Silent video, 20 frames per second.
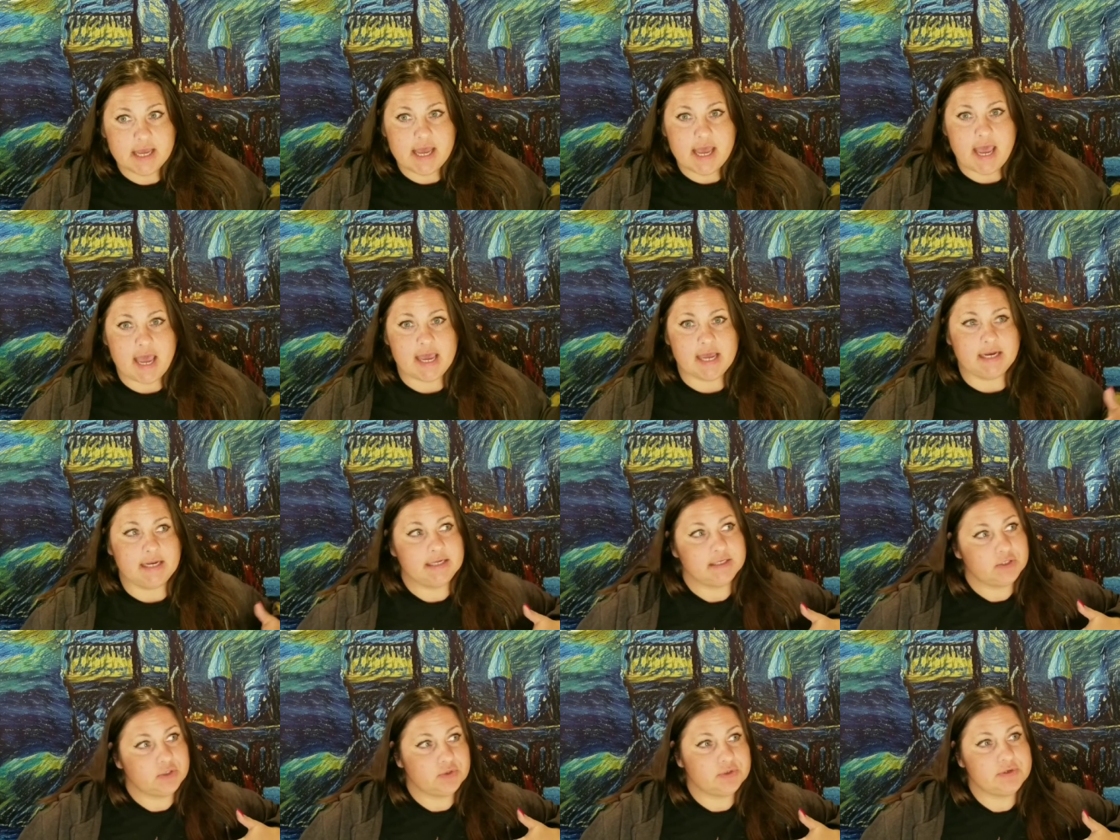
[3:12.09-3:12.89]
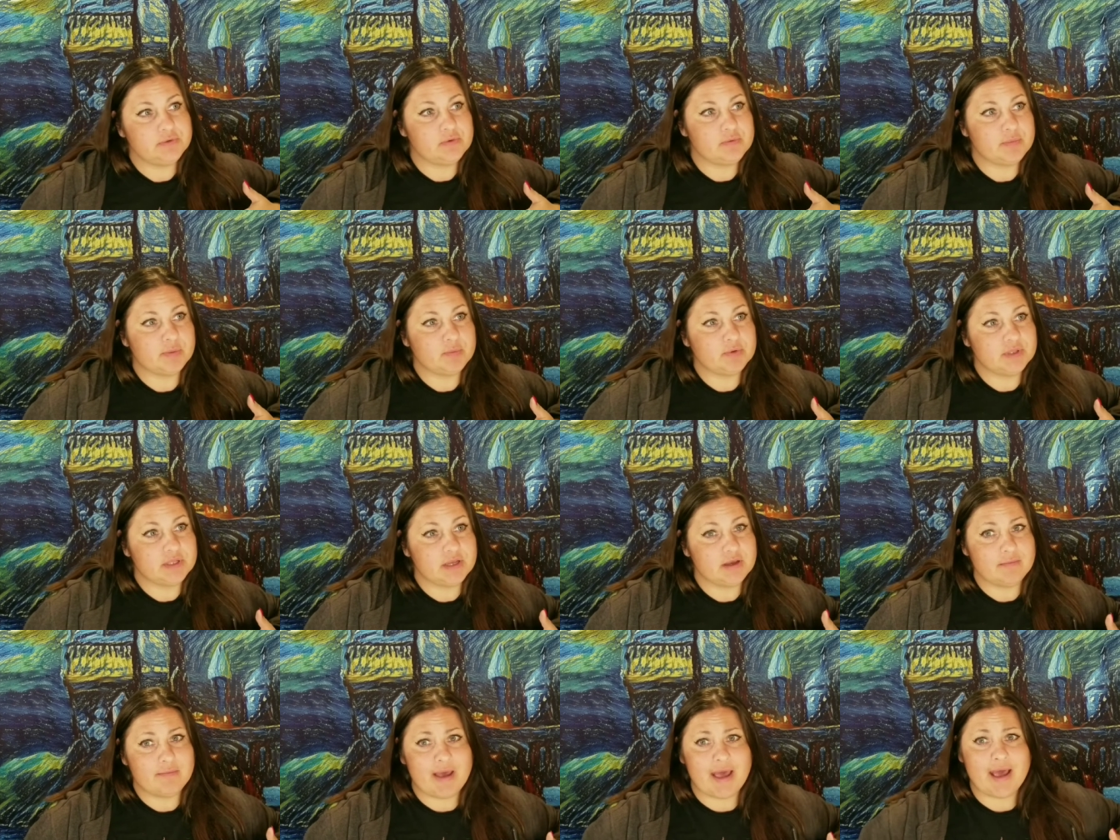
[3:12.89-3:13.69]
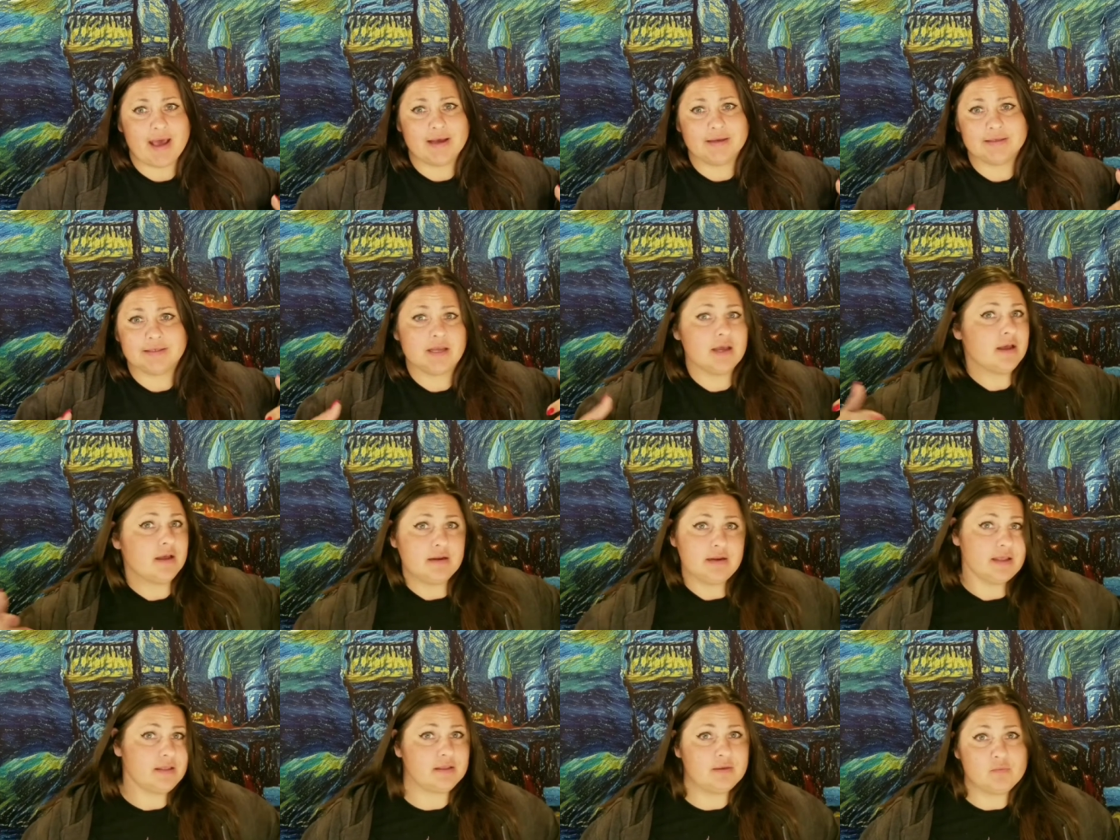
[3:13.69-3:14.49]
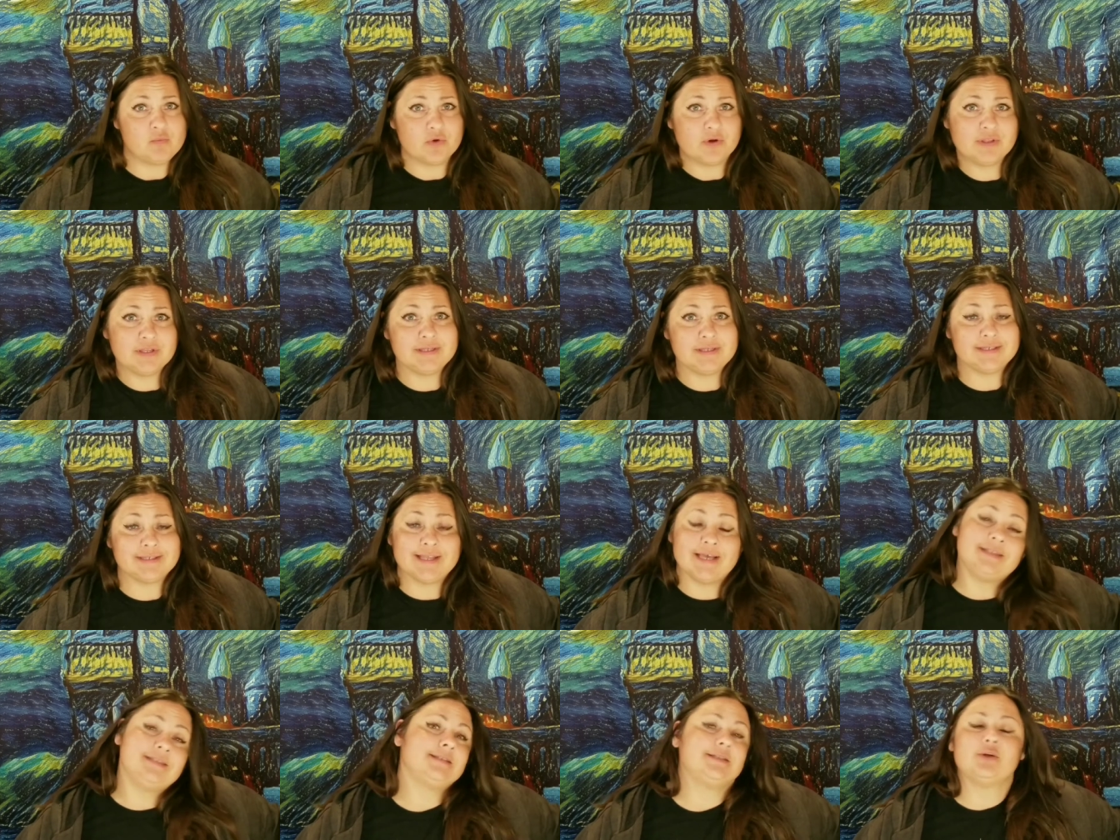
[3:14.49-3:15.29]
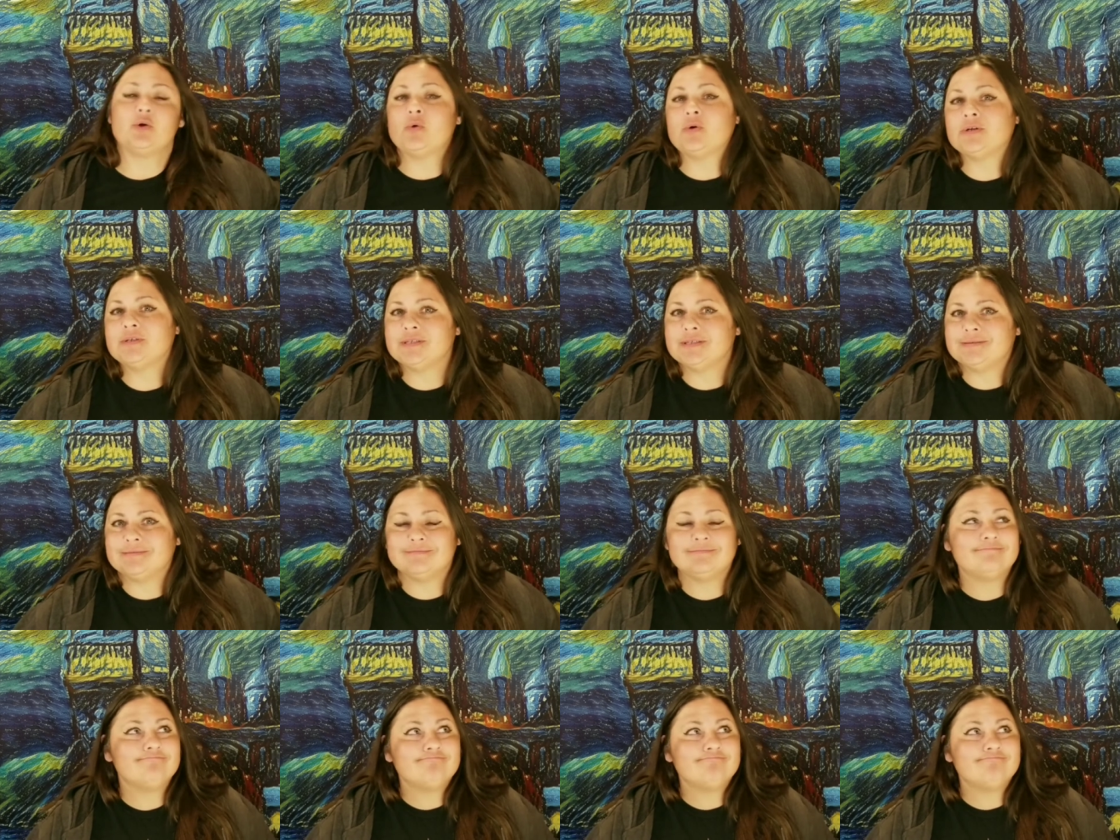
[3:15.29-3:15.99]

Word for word: and history remembered them as nothing more than sluts and whores and